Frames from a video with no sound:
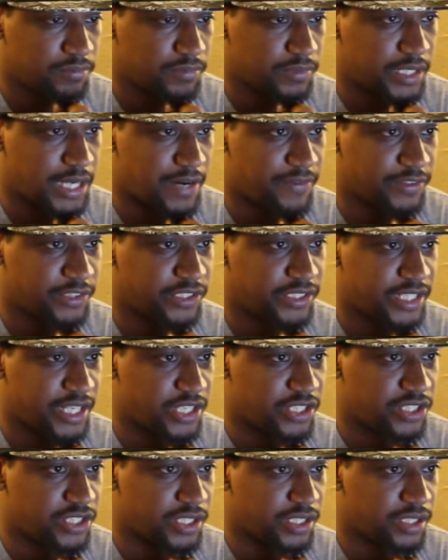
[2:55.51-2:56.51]

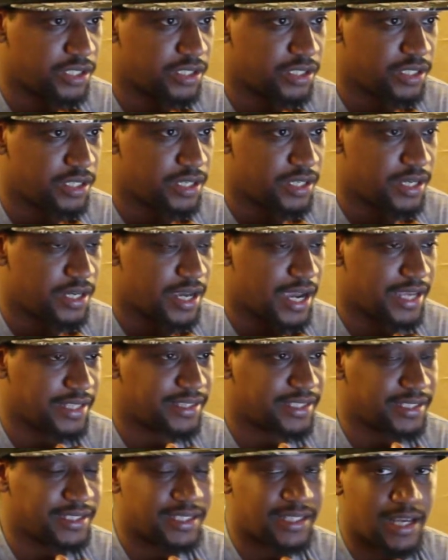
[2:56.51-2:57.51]
conversation, I
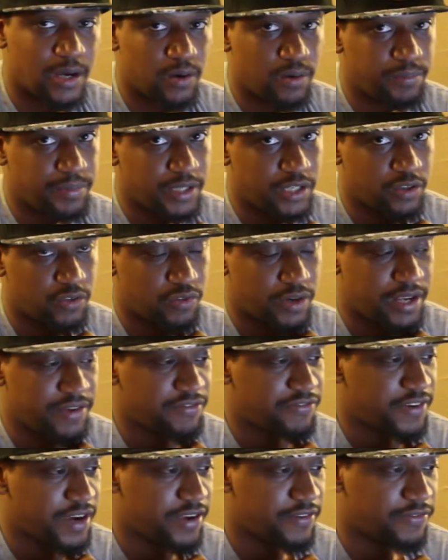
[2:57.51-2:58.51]
think that would be a great
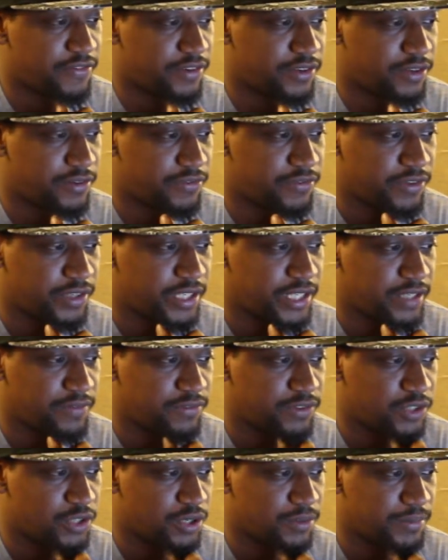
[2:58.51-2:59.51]
fight for
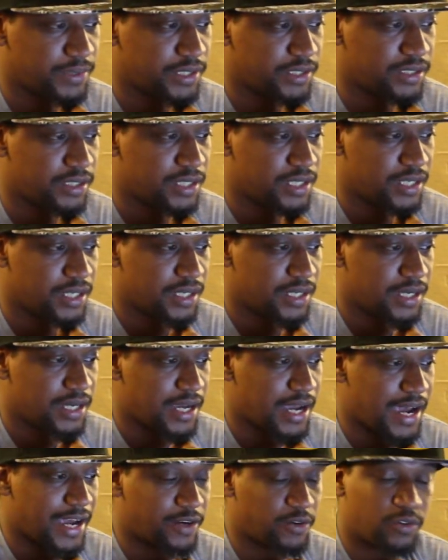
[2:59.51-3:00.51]
Keith Thurman.
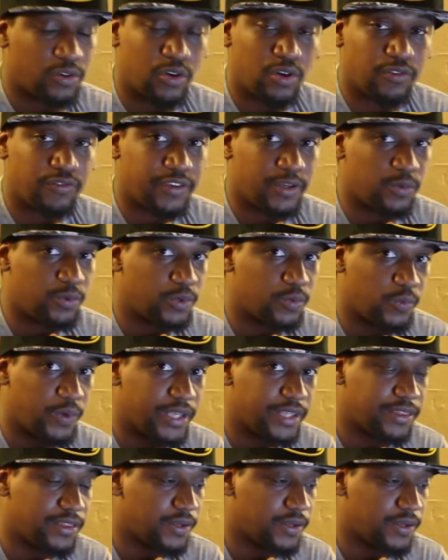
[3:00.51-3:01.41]
I don't know if he would win